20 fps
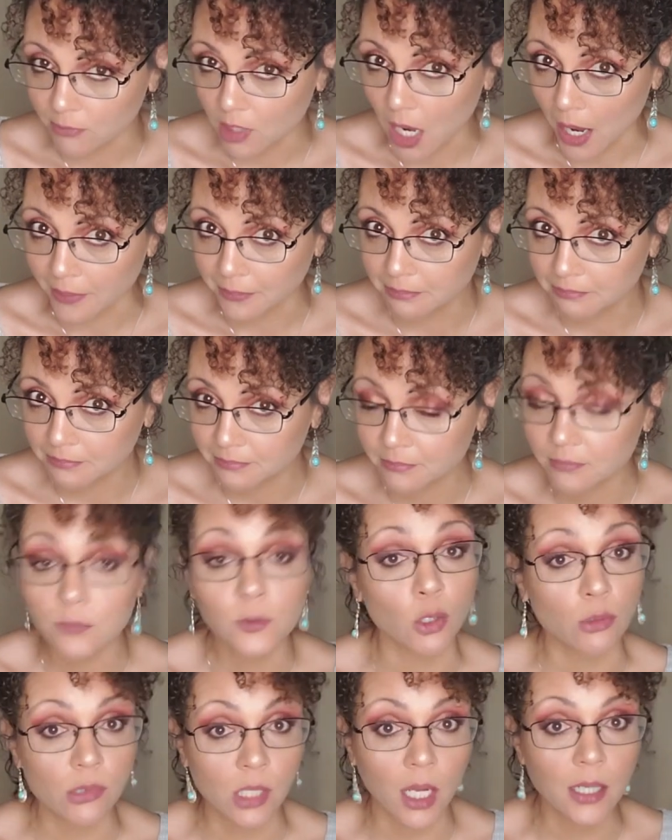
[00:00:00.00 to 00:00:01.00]
Okay,
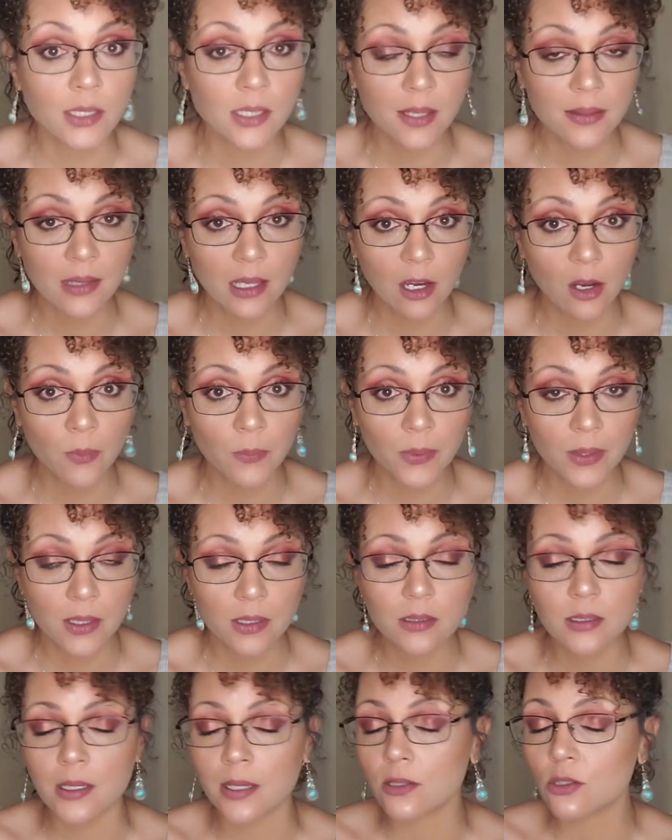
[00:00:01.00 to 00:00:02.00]
go talk to a
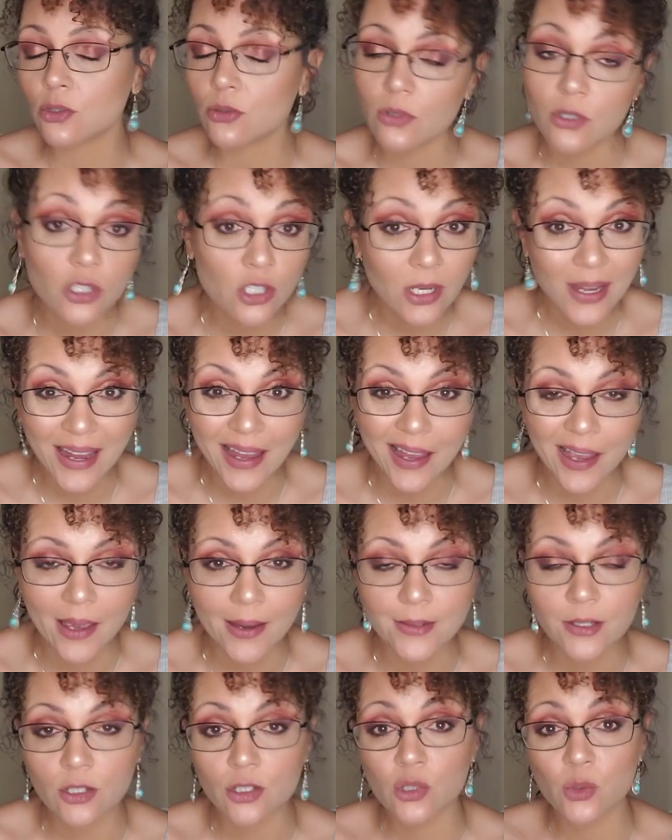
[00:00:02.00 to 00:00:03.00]
therapist as soon as you
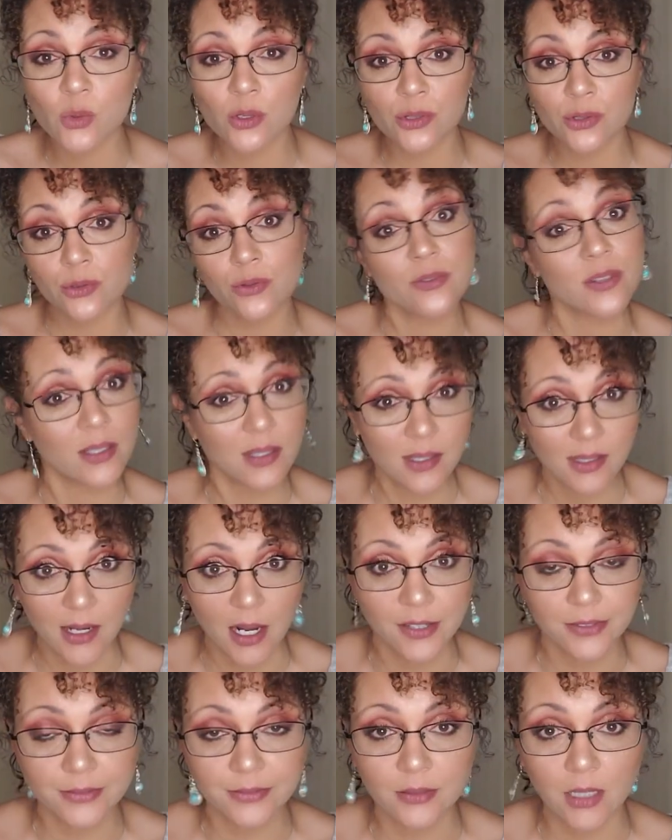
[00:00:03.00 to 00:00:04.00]
can to sort through this
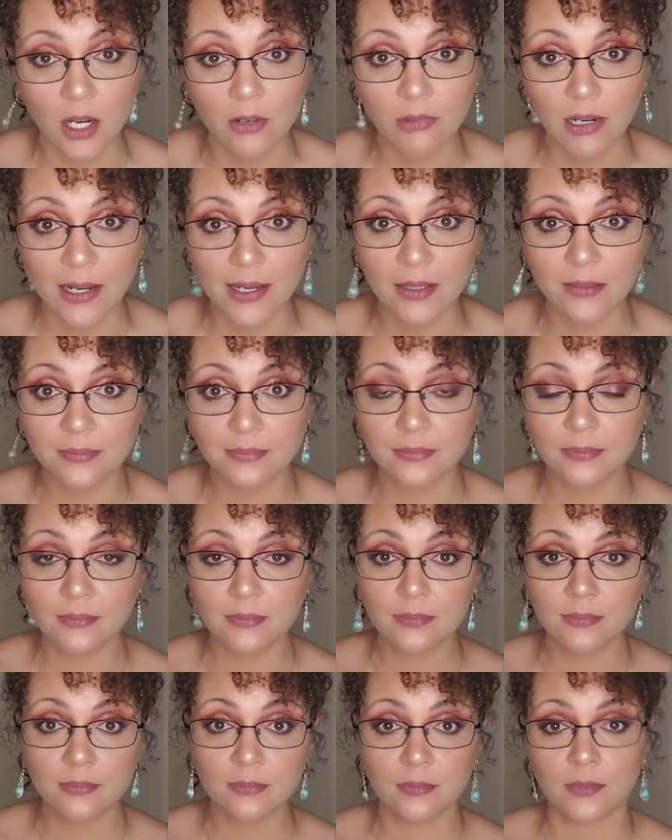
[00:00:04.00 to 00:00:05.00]
stuff. All right?
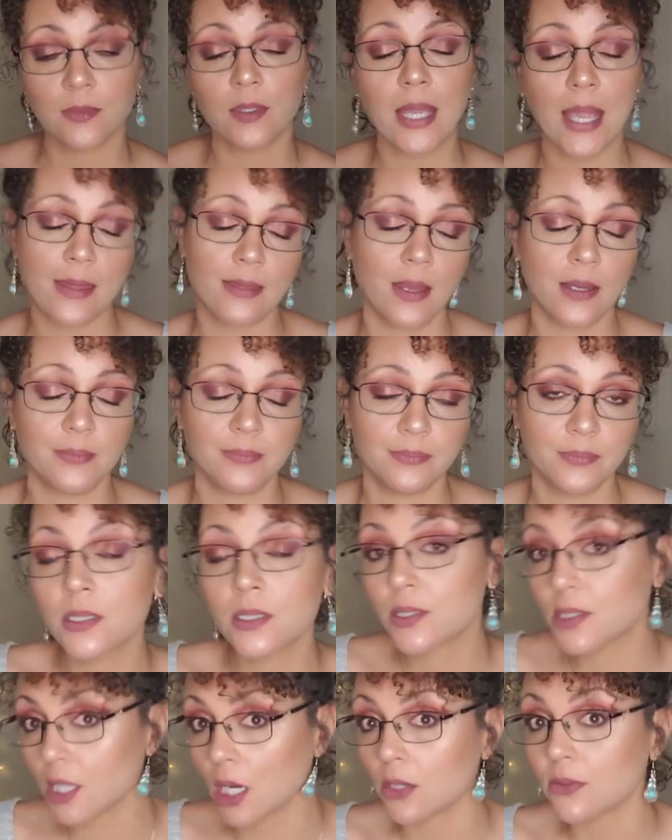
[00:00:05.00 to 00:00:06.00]
Okay,
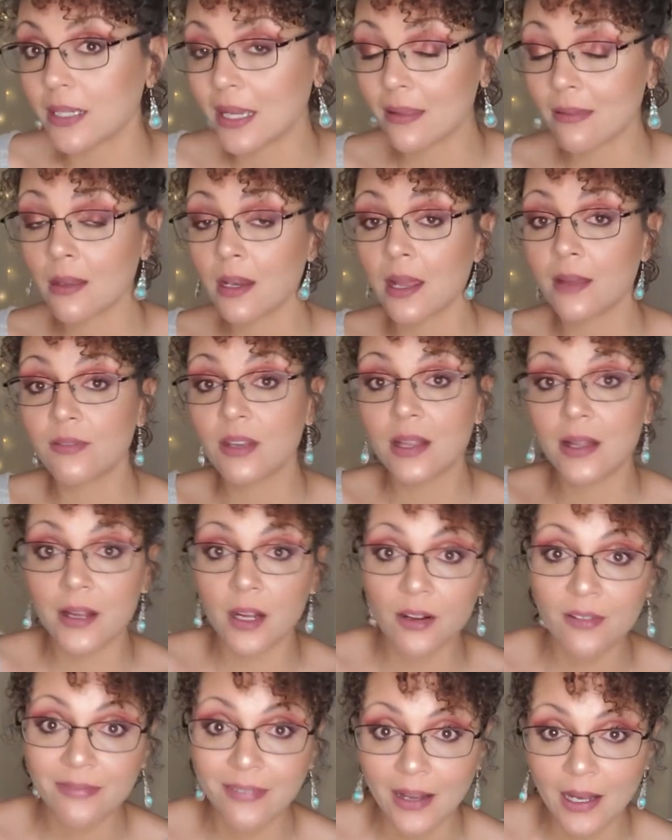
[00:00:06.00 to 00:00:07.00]
then. So now that I've
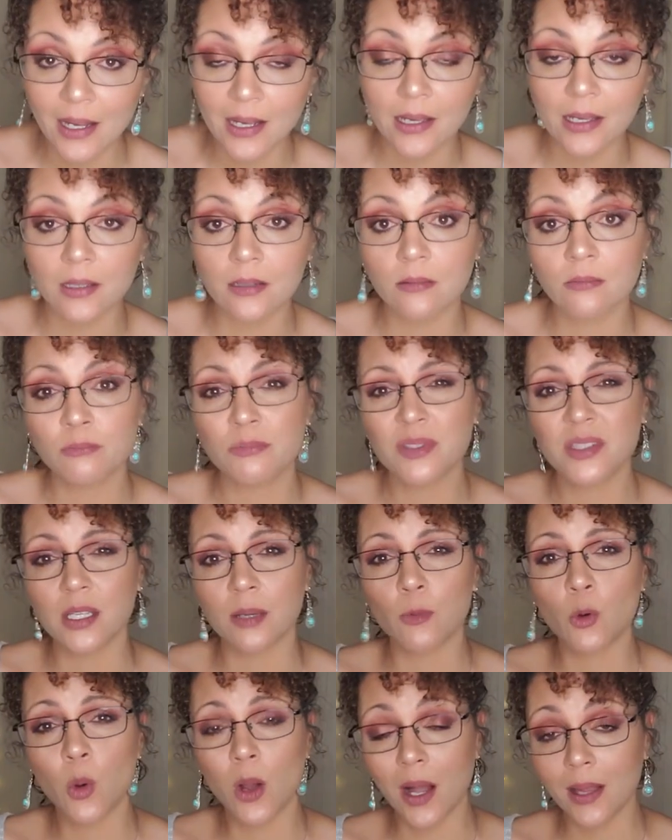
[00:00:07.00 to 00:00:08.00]
clarified
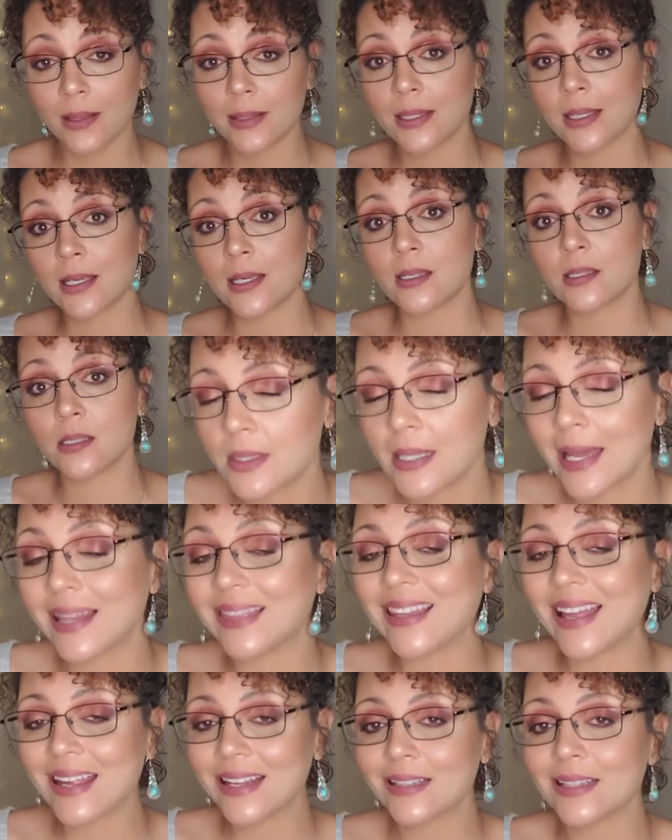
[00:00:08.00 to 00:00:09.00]
some qualities
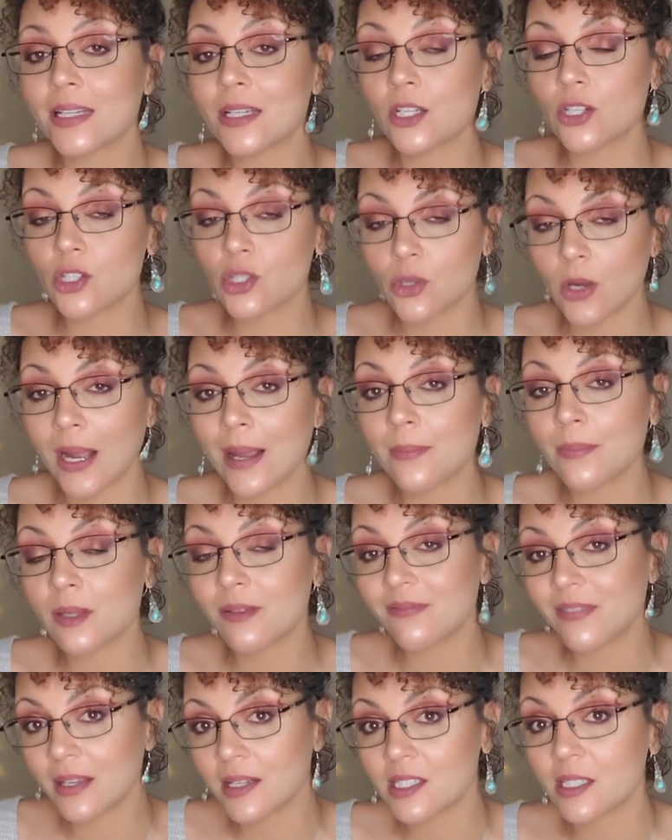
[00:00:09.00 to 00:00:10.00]
that likely describe
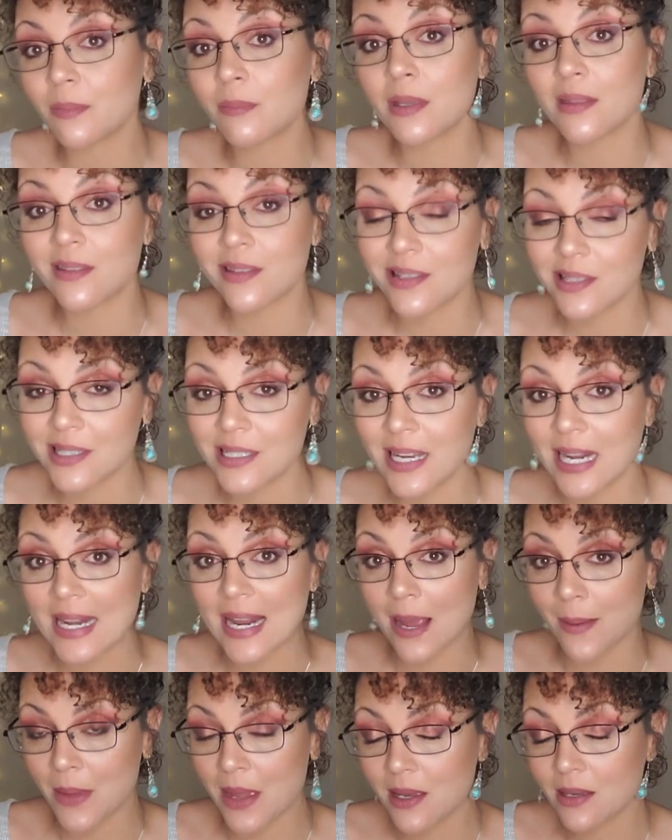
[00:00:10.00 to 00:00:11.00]
the victim in these
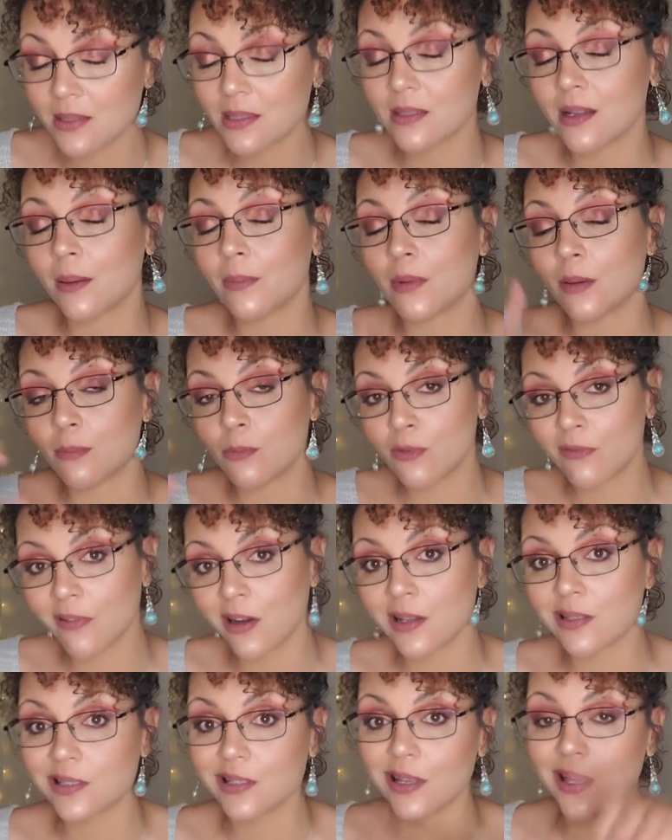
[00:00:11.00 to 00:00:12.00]
dynamics, I'm going to move
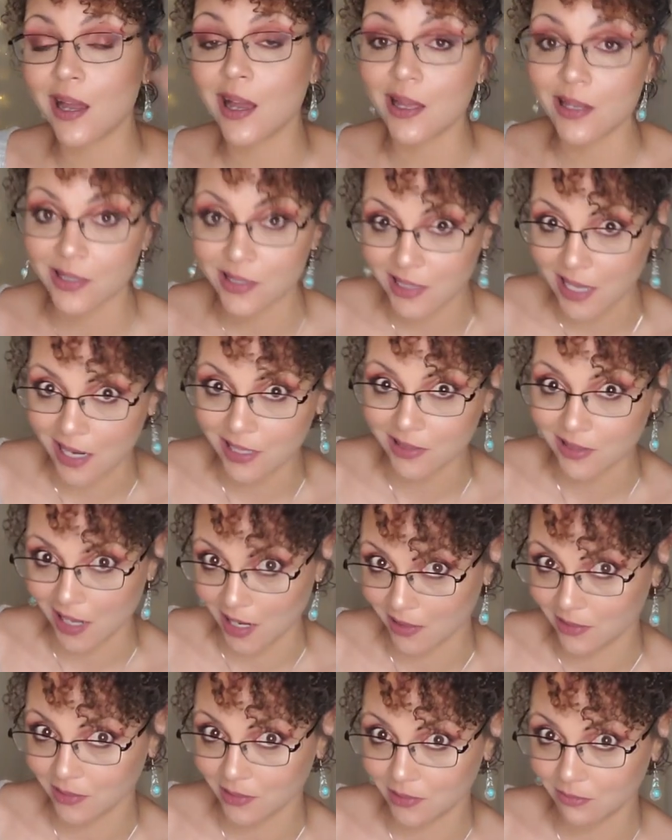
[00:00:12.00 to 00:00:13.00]
on to the other side of
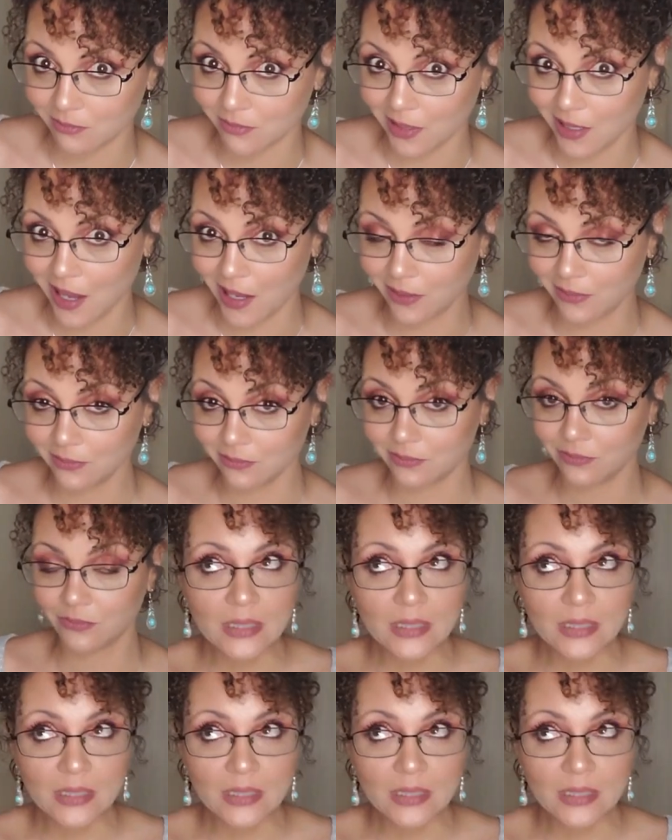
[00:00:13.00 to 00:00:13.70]
things. Okay?